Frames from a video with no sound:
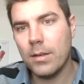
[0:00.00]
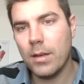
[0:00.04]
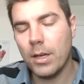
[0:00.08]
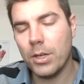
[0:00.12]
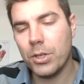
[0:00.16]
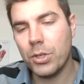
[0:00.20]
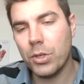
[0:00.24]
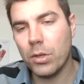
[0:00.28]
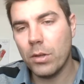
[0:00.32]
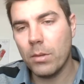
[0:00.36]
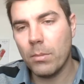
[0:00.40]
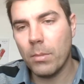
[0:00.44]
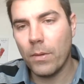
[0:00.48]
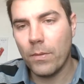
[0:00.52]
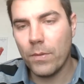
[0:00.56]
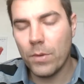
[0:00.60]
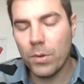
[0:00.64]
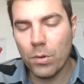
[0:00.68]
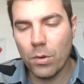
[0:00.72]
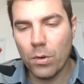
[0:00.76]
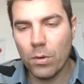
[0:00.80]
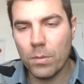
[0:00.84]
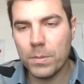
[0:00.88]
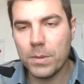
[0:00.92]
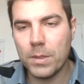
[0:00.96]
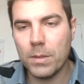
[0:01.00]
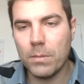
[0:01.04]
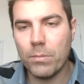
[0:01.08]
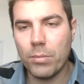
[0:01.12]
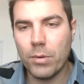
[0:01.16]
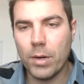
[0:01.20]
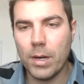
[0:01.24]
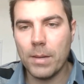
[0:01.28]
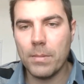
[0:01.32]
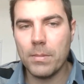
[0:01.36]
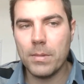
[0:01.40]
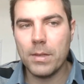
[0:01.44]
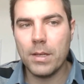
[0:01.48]
I showed them a few homes in
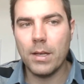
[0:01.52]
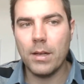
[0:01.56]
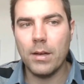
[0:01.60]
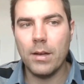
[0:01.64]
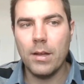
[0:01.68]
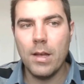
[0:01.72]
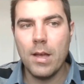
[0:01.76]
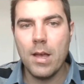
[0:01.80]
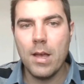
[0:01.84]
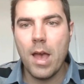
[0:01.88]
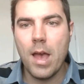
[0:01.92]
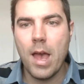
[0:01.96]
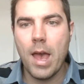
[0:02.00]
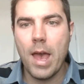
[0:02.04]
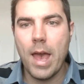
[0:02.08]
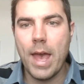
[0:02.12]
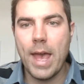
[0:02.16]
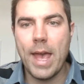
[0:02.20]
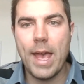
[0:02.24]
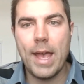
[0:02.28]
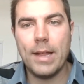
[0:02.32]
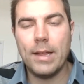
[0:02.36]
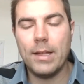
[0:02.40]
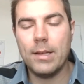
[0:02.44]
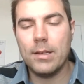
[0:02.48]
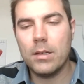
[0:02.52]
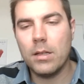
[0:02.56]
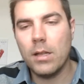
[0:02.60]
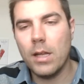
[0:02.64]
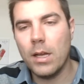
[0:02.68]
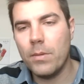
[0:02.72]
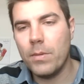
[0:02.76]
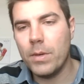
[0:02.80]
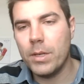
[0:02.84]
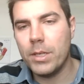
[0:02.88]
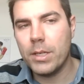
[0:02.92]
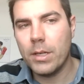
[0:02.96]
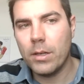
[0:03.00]
Brampton, and this client
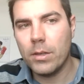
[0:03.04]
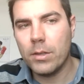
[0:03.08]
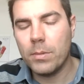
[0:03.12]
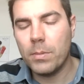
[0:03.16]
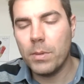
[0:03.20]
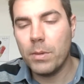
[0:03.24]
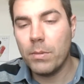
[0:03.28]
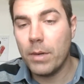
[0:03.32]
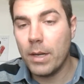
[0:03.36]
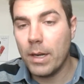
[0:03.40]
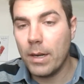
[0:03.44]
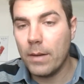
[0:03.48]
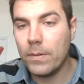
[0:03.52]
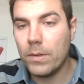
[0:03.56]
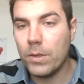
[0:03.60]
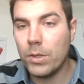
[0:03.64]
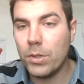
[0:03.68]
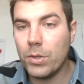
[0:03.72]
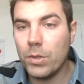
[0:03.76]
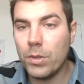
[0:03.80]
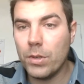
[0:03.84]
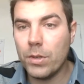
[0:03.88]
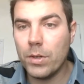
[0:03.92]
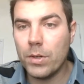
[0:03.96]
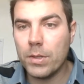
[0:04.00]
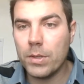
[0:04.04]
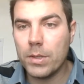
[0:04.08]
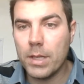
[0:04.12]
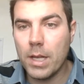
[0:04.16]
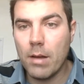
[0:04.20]
reached out to me right after New Year's.